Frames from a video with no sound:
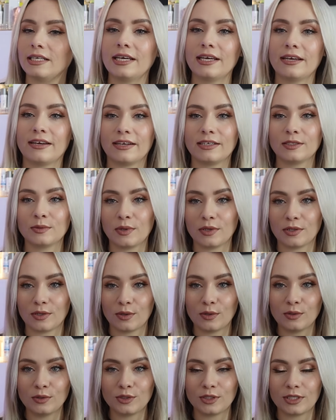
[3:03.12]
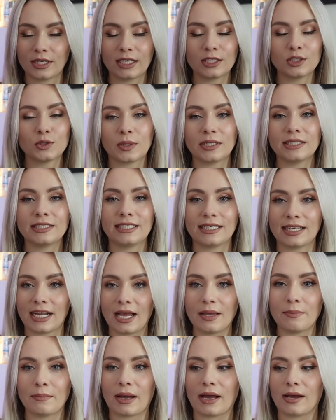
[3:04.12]
here is worth
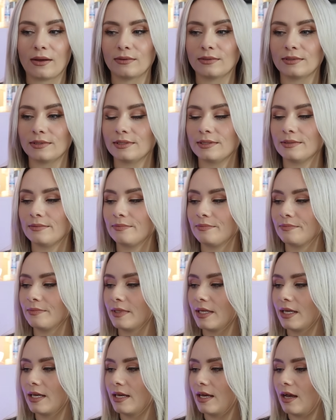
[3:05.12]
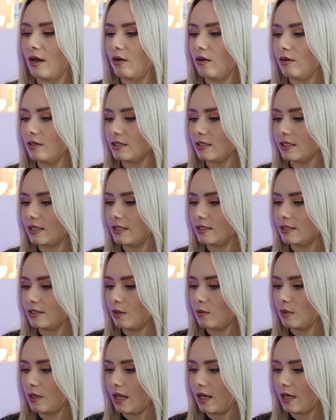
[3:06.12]
£129. And honestly, it's
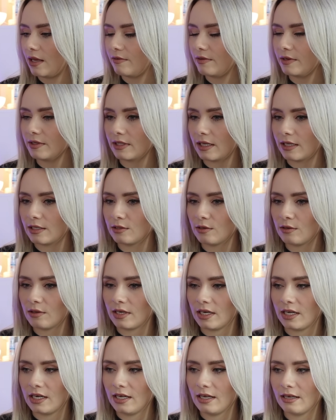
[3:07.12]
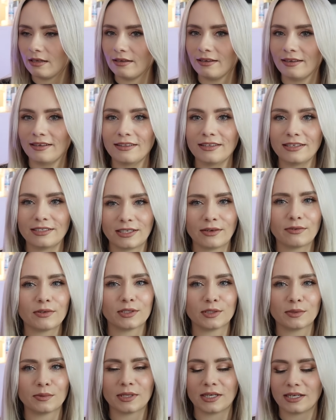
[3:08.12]
so light, it feels like there's nothing in it. There's
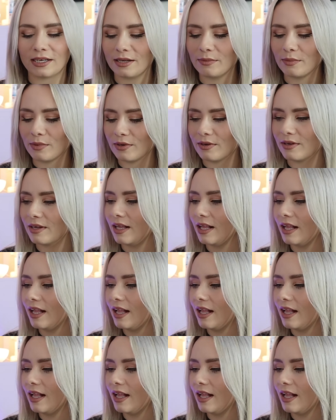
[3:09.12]
definitely something in it, but